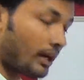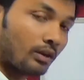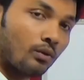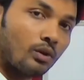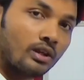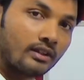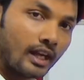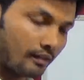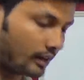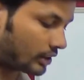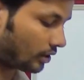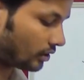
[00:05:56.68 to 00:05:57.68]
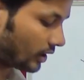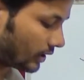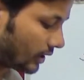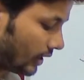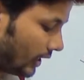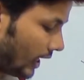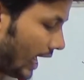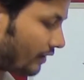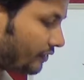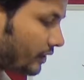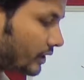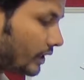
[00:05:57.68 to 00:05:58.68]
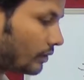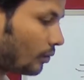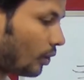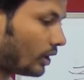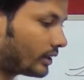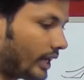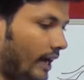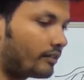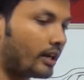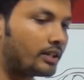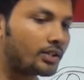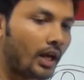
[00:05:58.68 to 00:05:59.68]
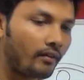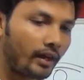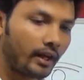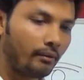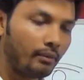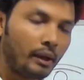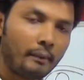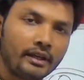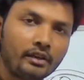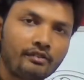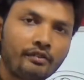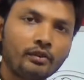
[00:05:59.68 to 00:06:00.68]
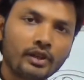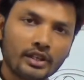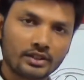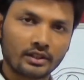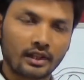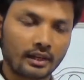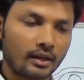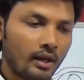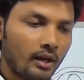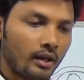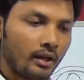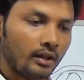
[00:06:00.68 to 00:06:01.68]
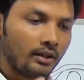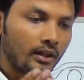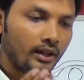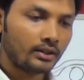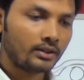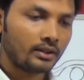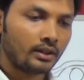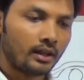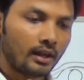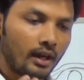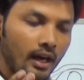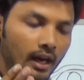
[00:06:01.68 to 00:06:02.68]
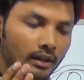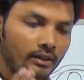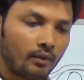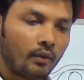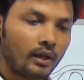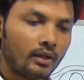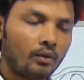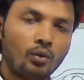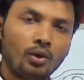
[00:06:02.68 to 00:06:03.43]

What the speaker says: part what they have worked on that. After that, what they have done is they have implemented few things in that. The work